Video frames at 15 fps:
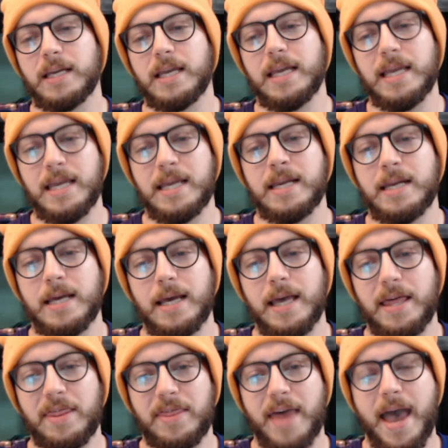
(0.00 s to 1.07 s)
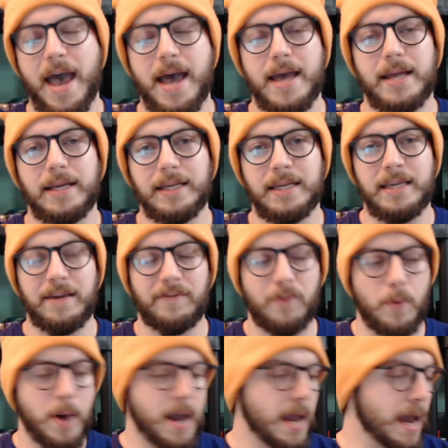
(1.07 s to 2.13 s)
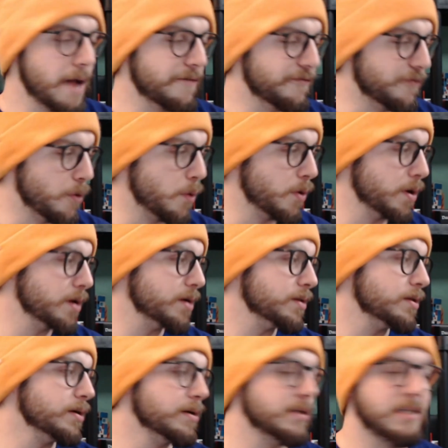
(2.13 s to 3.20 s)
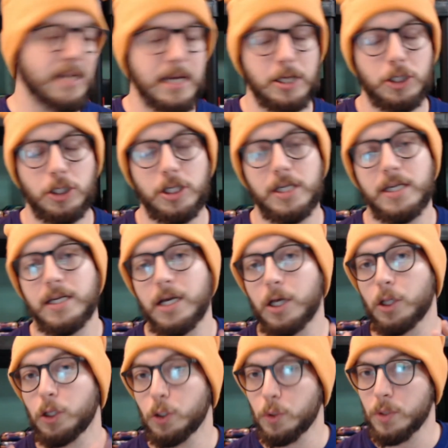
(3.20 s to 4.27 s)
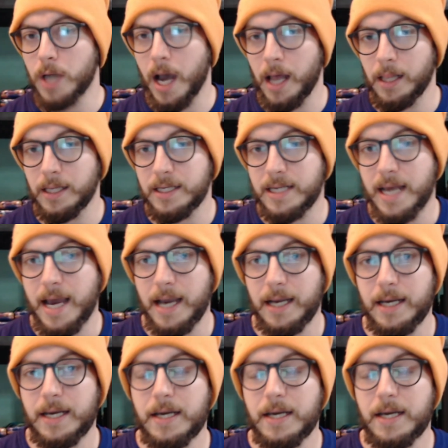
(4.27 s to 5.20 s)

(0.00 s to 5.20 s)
in that giveaway for the Zacian Lunala deck,